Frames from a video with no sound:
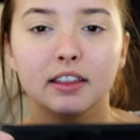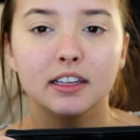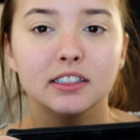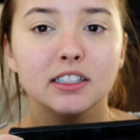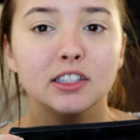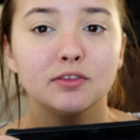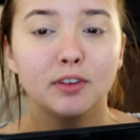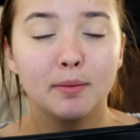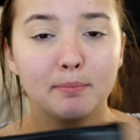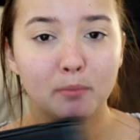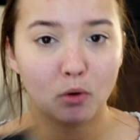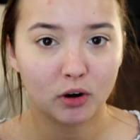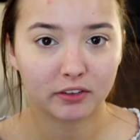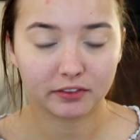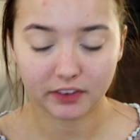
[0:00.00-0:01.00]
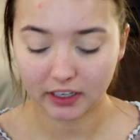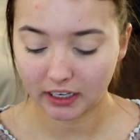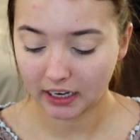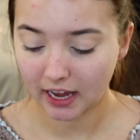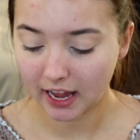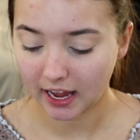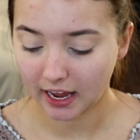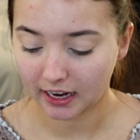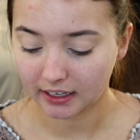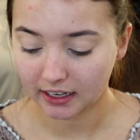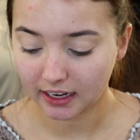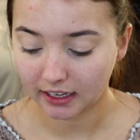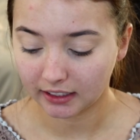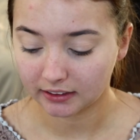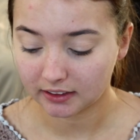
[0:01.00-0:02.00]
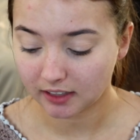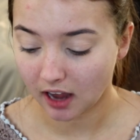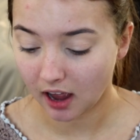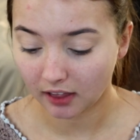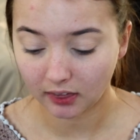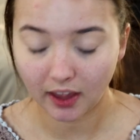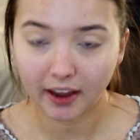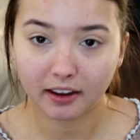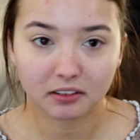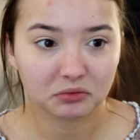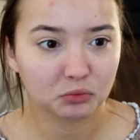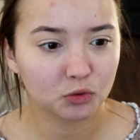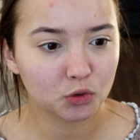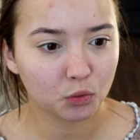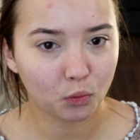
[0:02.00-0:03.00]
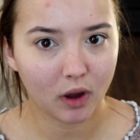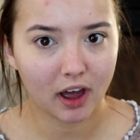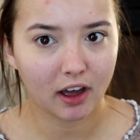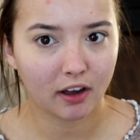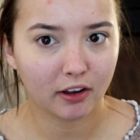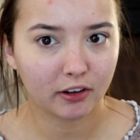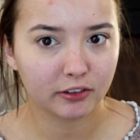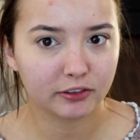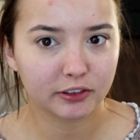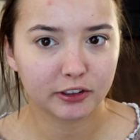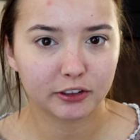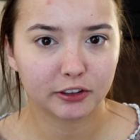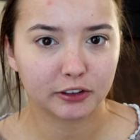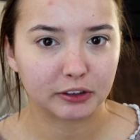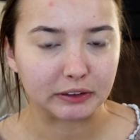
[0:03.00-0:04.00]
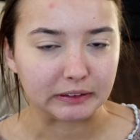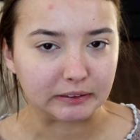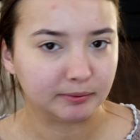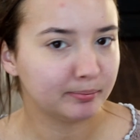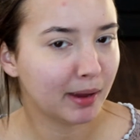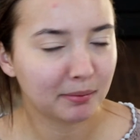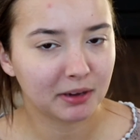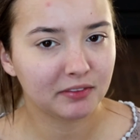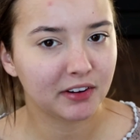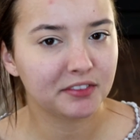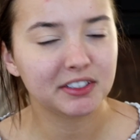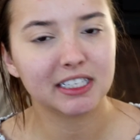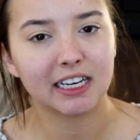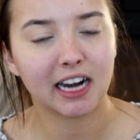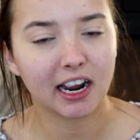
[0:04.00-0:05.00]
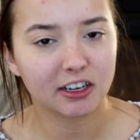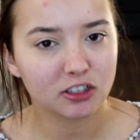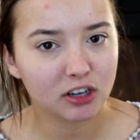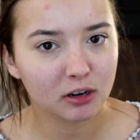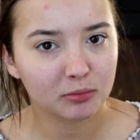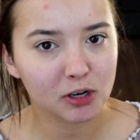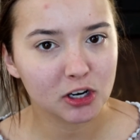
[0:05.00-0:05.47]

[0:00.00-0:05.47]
This is from Morphe, and it's got like 12 or maybe 15 eyeshadow